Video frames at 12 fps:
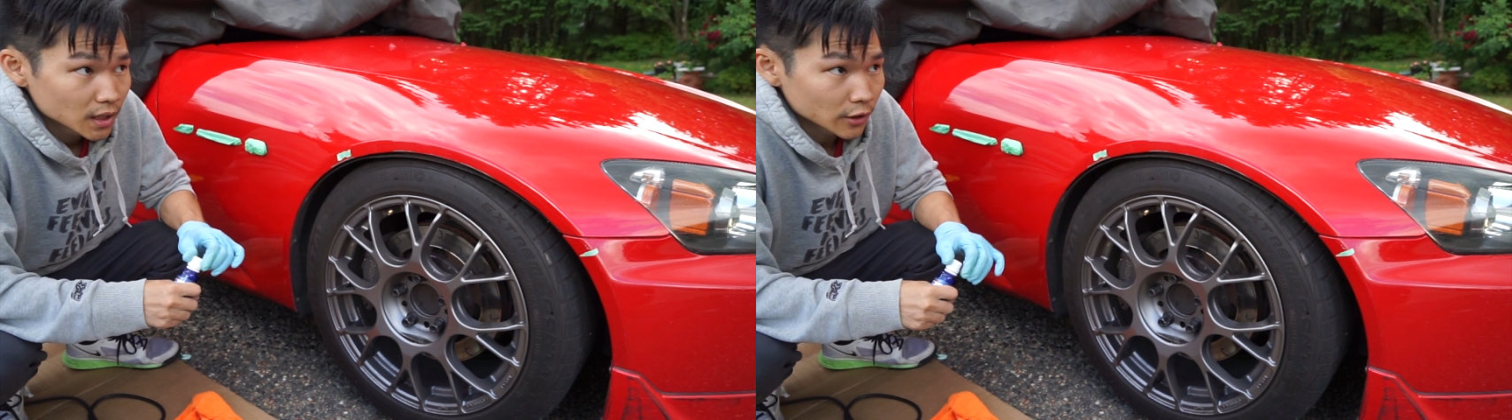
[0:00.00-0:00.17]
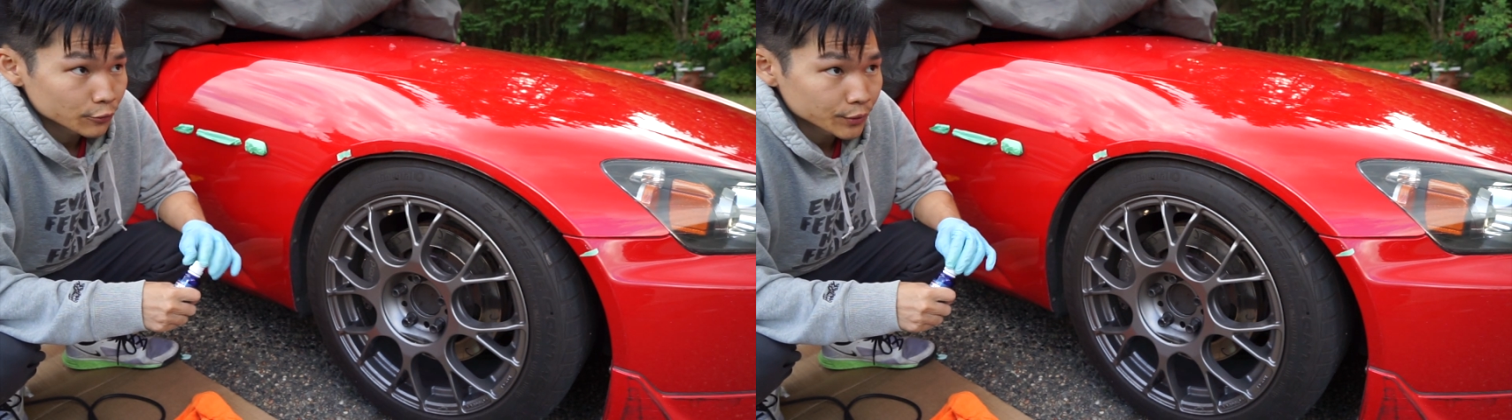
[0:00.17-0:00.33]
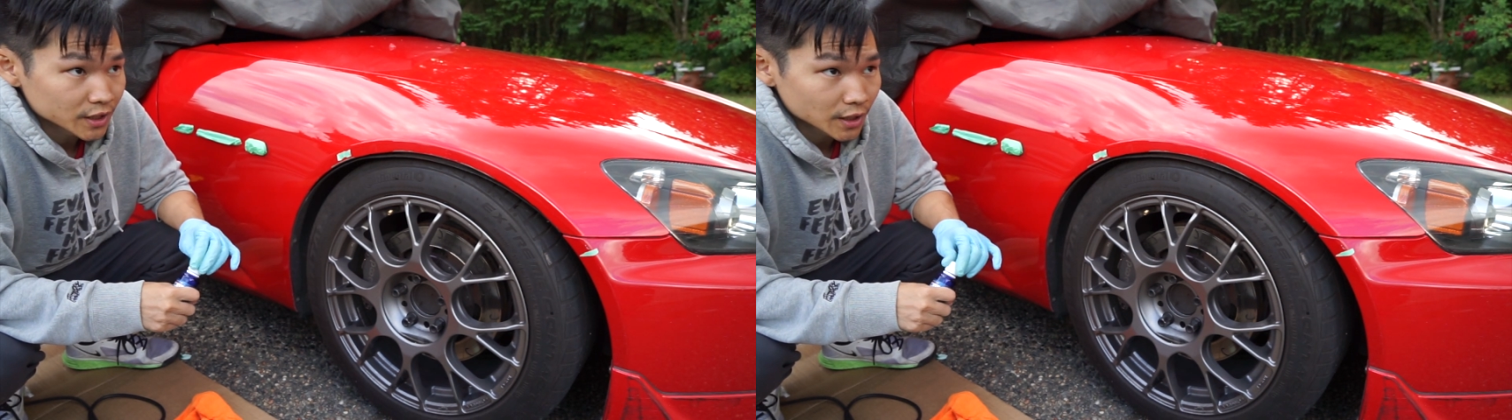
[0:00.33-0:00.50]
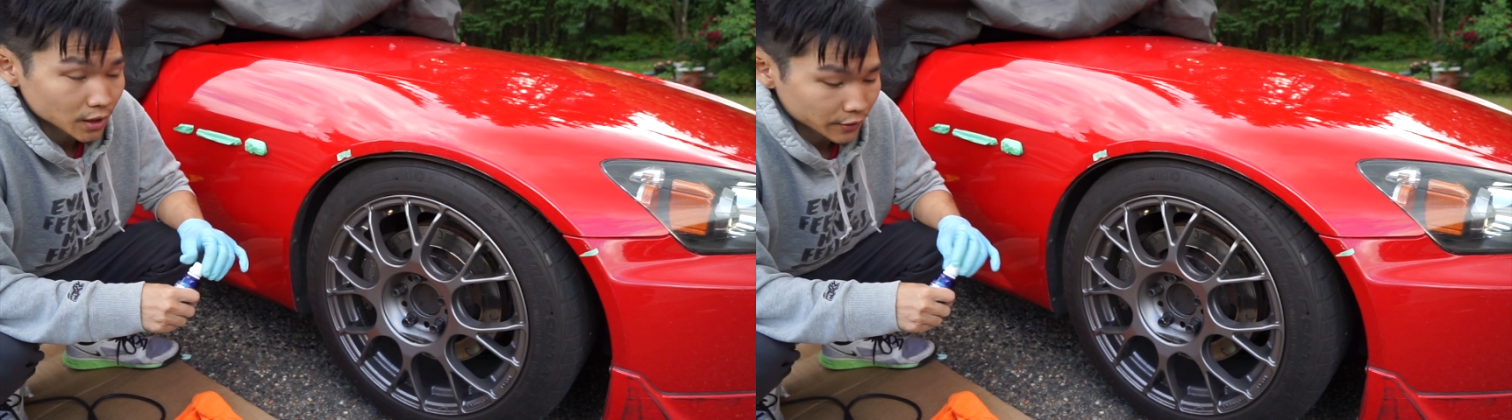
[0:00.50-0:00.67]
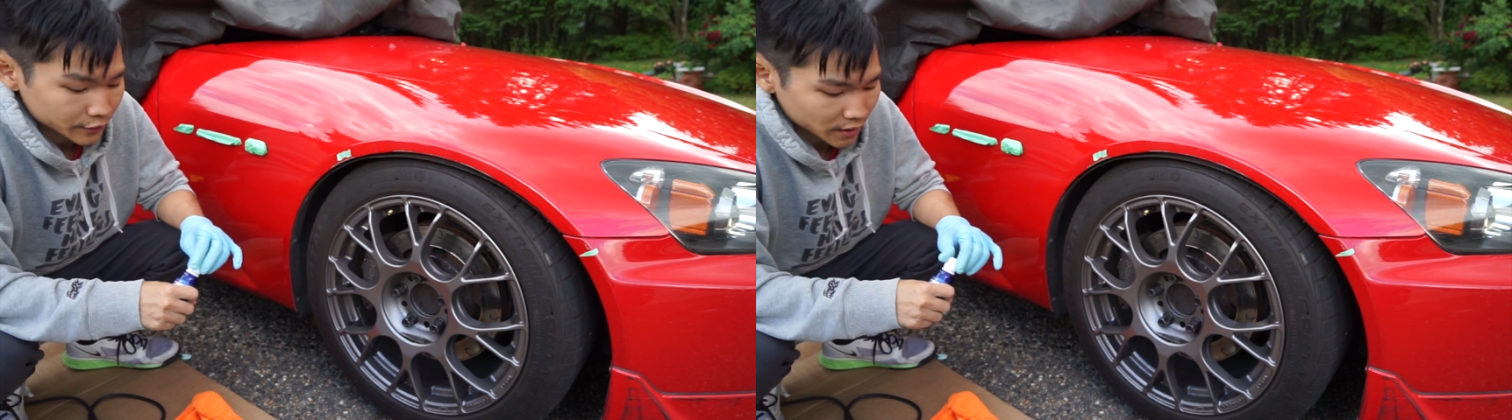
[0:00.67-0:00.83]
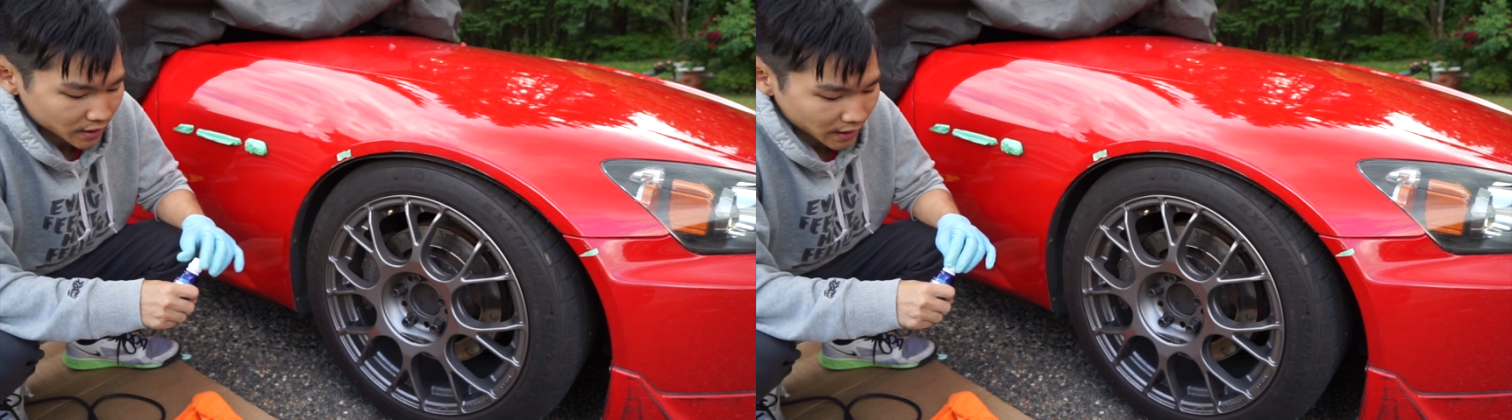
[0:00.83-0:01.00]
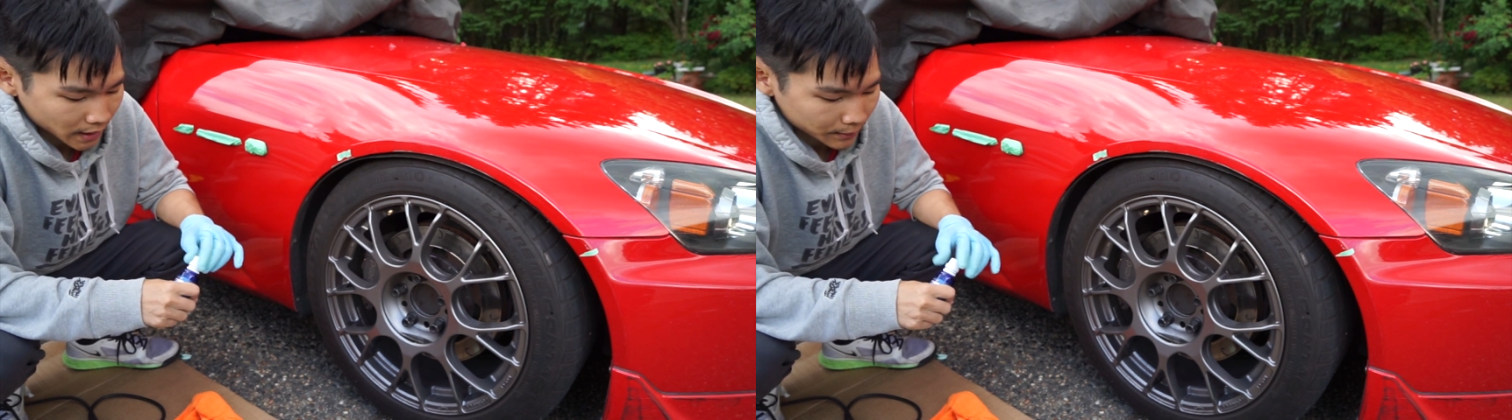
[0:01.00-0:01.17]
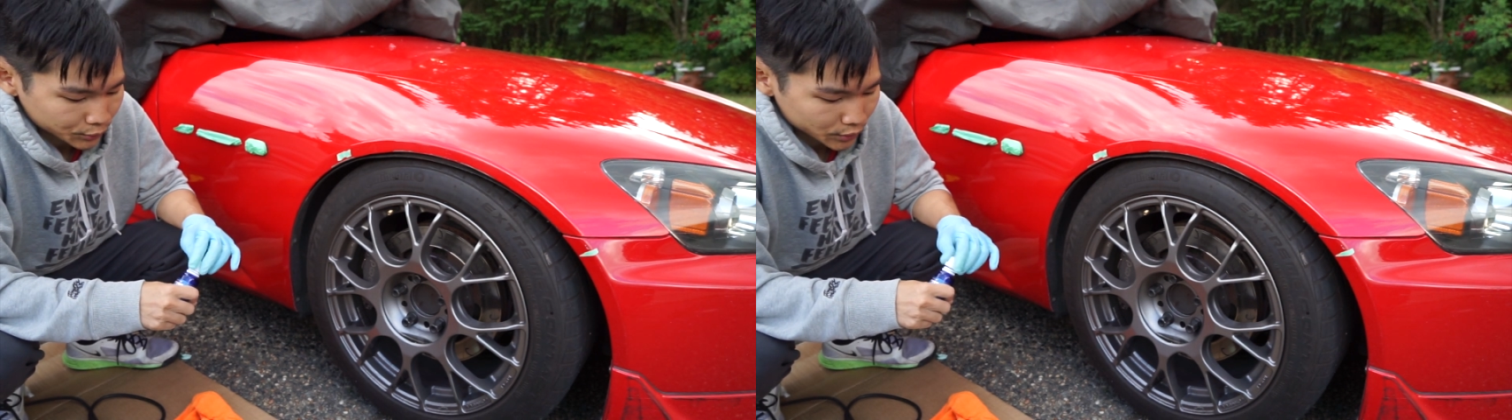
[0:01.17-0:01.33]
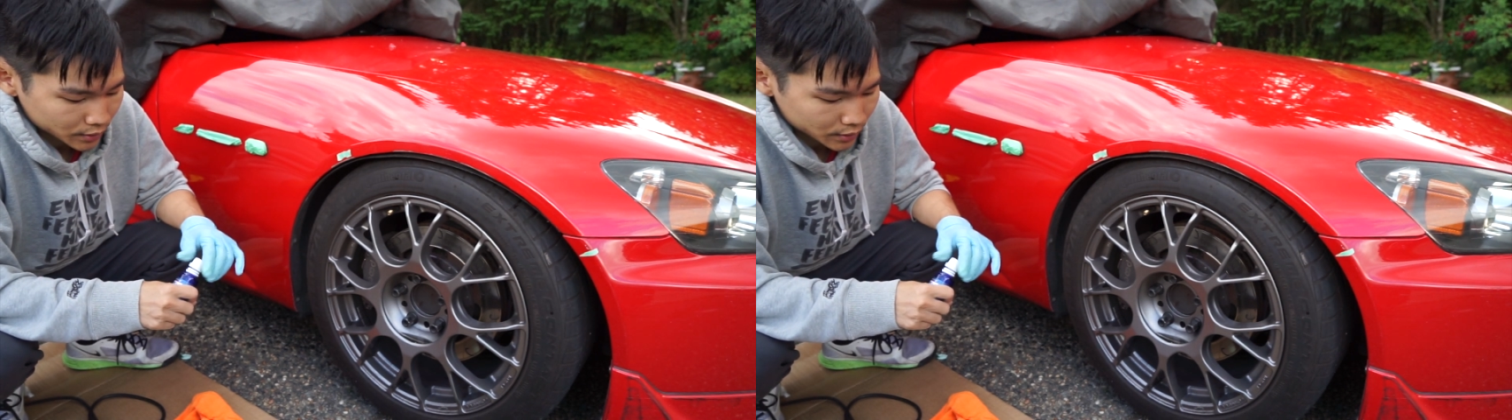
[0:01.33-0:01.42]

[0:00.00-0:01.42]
If we take off the cap,